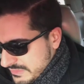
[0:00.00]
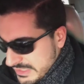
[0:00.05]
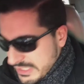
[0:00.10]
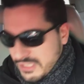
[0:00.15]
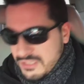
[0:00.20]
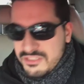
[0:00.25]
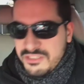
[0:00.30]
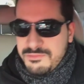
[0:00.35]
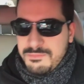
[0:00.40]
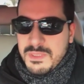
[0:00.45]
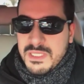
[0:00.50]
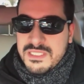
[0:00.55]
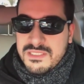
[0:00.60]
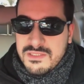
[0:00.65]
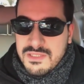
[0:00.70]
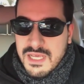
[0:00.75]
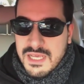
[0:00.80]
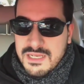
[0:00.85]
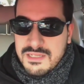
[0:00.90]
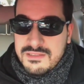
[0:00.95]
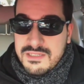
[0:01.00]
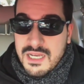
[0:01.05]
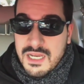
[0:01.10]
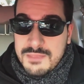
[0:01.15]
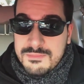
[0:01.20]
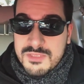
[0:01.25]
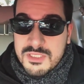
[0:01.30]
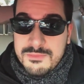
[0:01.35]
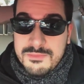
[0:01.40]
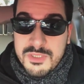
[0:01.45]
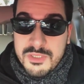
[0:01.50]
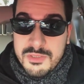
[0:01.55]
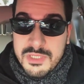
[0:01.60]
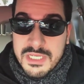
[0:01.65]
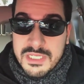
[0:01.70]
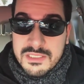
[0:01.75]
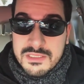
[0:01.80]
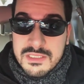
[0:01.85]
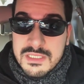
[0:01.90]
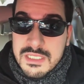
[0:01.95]
I spend a lot of time
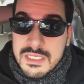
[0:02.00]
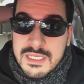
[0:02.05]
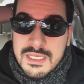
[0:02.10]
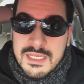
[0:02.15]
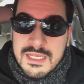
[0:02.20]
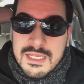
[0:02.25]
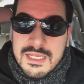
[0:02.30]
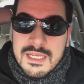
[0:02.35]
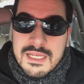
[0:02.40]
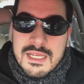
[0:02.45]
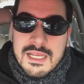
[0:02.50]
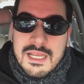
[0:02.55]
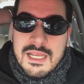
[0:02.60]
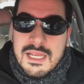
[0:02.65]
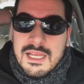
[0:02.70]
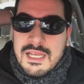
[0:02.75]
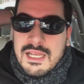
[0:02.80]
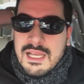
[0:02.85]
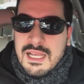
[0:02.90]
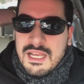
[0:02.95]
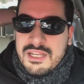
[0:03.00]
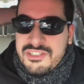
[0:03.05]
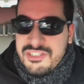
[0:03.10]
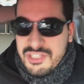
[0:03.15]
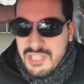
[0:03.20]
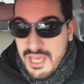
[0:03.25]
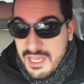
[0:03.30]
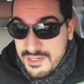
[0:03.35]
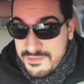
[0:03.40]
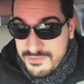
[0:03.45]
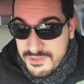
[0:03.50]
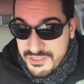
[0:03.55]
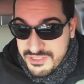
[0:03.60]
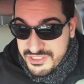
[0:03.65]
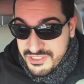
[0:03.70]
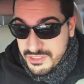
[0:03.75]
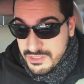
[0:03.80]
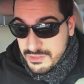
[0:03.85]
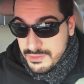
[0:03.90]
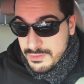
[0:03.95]
commuting, as a lot of
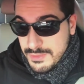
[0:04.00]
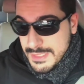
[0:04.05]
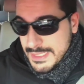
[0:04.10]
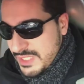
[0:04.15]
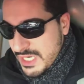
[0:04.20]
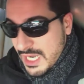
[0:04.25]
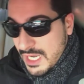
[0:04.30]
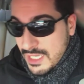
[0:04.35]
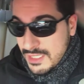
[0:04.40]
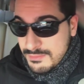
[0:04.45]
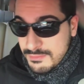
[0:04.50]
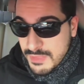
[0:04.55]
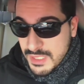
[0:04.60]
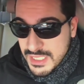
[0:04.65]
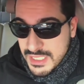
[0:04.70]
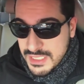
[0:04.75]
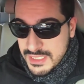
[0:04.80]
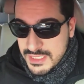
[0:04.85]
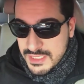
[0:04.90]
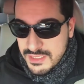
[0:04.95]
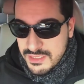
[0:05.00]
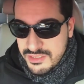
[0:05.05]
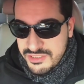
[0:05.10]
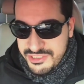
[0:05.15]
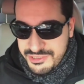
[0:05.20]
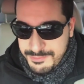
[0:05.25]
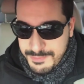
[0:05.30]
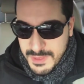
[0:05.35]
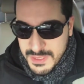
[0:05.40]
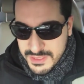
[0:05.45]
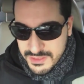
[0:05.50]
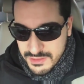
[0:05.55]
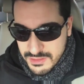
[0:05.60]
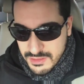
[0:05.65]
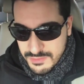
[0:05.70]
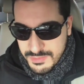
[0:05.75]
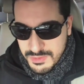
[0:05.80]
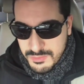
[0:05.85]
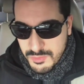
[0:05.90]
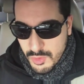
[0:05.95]
us do, but I might spend a
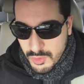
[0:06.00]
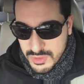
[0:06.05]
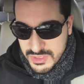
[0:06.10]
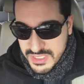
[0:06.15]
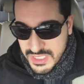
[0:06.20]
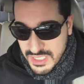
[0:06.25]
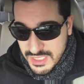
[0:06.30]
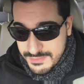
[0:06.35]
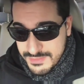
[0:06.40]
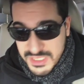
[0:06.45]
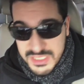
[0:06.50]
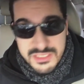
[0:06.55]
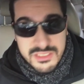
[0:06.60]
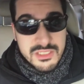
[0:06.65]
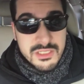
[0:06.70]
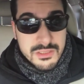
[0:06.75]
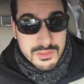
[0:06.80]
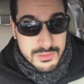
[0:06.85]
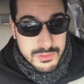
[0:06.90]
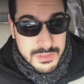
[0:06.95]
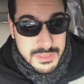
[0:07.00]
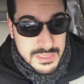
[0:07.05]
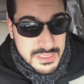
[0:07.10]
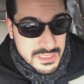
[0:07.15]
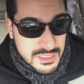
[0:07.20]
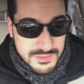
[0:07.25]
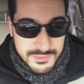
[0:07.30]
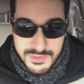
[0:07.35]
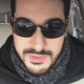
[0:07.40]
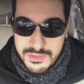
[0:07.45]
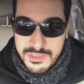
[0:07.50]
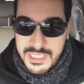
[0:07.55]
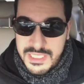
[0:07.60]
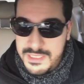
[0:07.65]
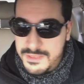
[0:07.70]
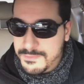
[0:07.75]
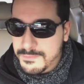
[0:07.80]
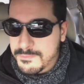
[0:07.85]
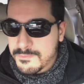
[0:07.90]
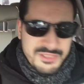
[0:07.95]
little bit more time than you commuting.
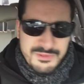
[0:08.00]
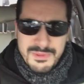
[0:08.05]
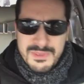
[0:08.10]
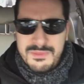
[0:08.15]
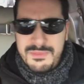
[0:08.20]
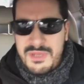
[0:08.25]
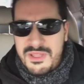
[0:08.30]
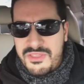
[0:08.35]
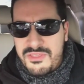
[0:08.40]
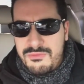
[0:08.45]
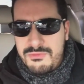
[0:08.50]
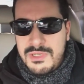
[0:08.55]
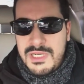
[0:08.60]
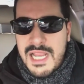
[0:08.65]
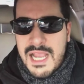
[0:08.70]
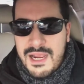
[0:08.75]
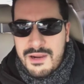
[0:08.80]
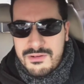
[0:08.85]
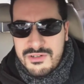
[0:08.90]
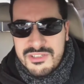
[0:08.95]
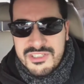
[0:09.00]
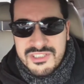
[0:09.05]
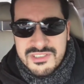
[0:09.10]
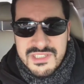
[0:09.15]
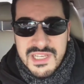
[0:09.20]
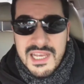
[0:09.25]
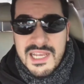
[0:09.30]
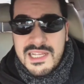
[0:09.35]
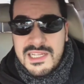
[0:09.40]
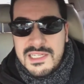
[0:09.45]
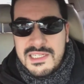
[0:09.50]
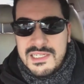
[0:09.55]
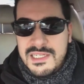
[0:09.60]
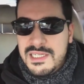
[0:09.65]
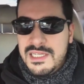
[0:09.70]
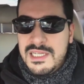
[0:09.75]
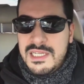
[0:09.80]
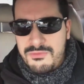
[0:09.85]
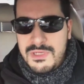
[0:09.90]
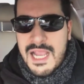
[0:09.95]
I spend about 3 hours a day.
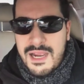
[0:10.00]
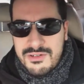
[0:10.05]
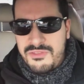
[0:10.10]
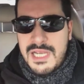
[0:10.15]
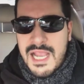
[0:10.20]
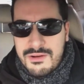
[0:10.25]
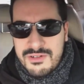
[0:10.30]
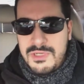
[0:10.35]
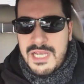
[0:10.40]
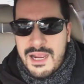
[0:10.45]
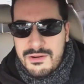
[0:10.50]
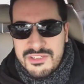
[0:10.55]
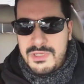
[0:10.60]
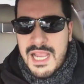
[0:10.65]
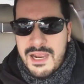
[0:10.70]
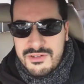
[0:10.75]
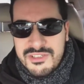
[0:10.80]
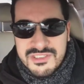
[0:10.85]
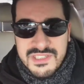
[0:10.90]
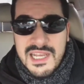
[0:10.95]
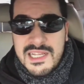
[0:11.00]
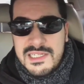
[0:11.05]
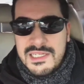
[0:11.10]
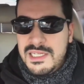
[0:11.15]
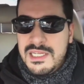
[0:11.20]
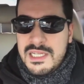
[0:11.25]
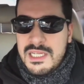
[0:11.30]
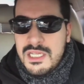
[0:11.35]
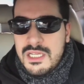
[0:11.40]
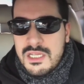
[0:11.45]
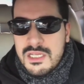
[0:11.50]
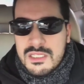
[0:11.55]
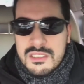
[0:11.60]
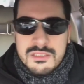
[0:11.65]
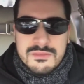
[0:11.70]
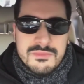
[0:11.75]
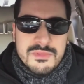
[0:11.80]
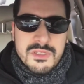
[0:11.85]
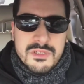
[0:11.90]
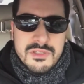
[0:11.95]
Three hours a day
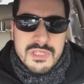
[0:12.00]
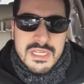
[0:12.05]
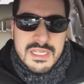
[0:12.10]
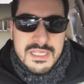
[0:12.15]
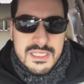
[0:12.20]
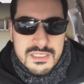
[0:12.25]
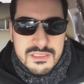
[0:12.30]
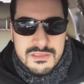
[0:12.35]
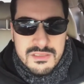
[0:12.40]
commuting.